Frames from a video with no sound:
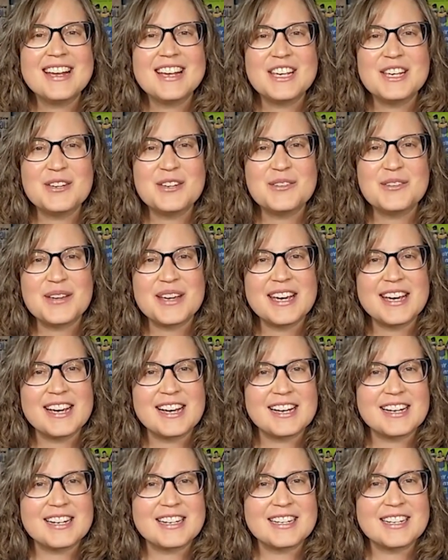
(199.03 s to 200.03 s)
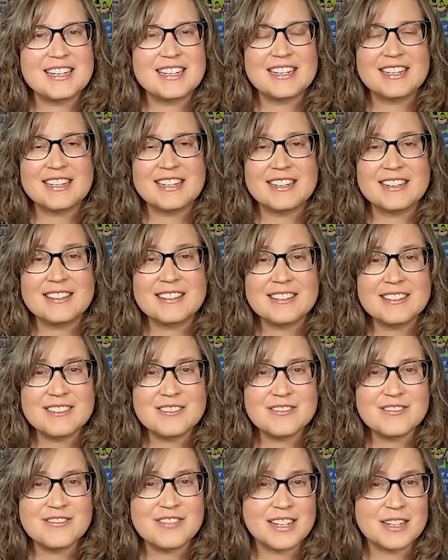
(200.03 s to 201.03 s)
you can
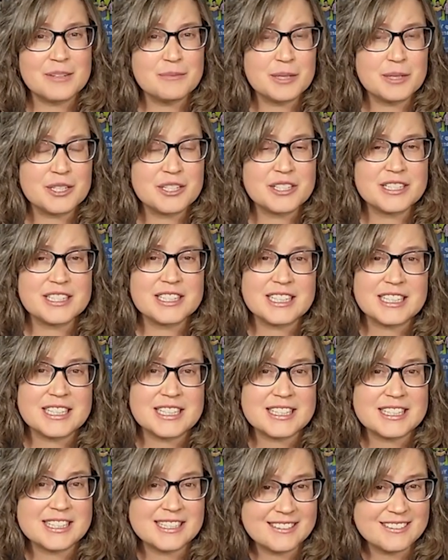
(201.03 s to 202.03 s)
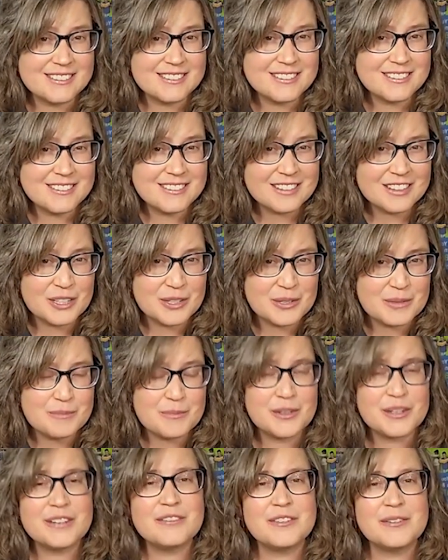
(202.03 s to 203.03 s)
find purchase links, learn
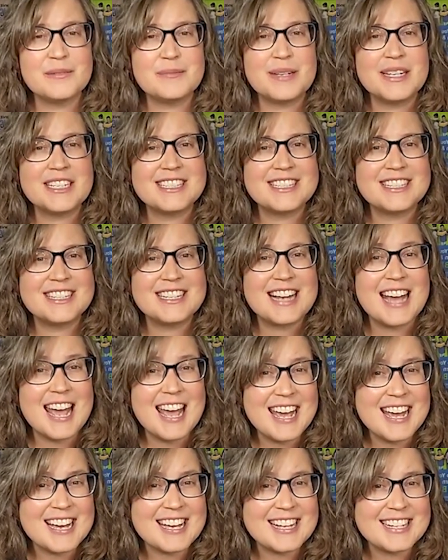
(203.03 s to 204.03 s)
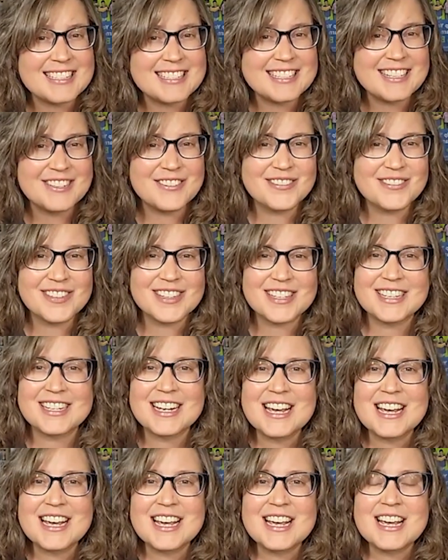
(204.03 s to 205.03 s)
more information, and
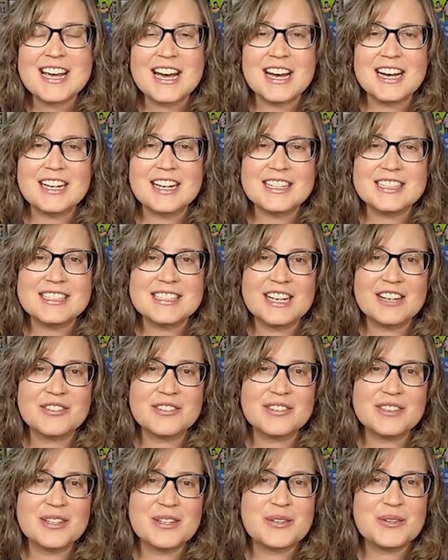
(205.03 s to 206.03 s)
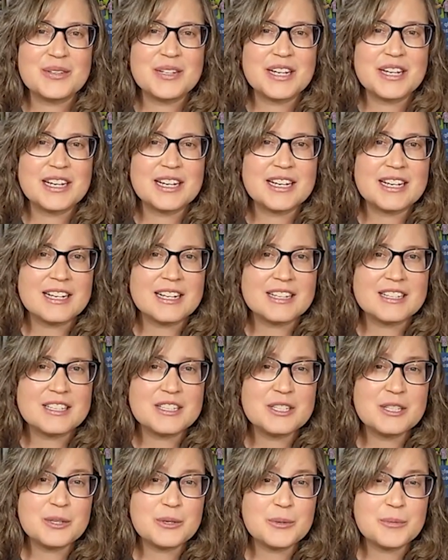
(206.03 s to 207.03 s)
even download a
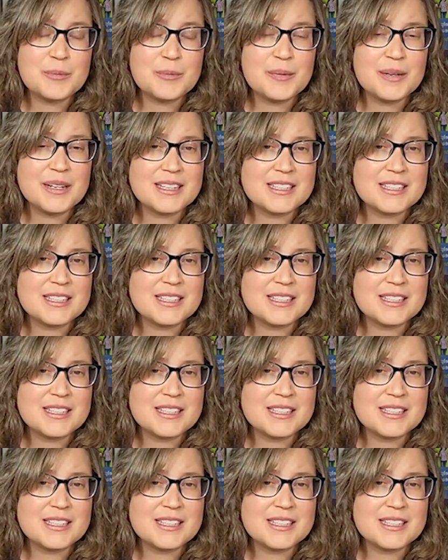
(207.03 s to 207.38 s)
2